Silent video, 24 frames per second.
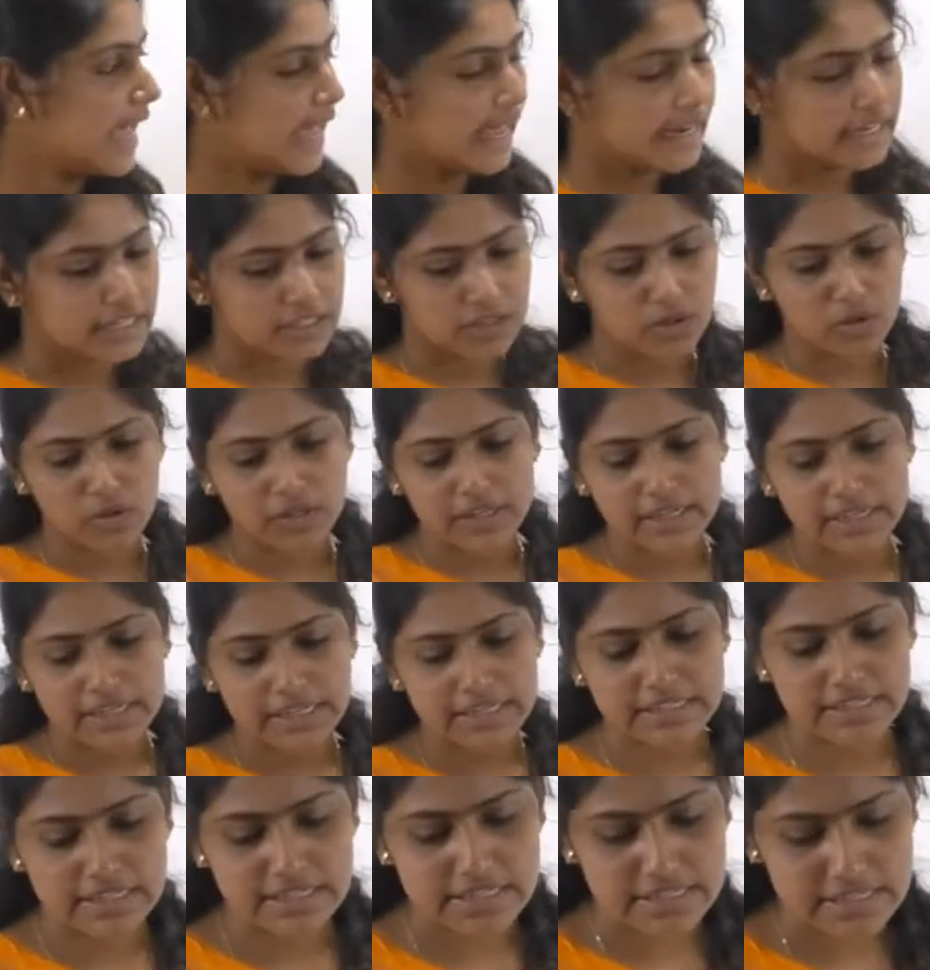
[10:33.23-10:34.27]
And
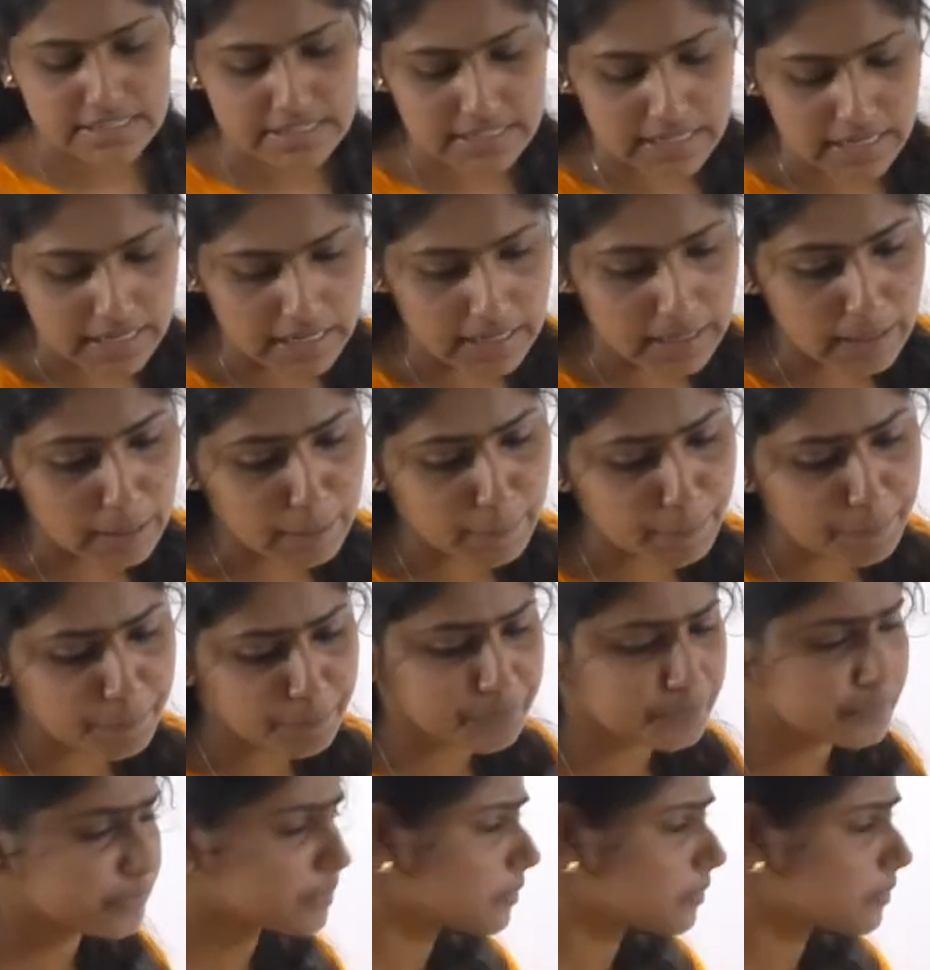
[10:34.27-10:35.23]
accordingly, this um,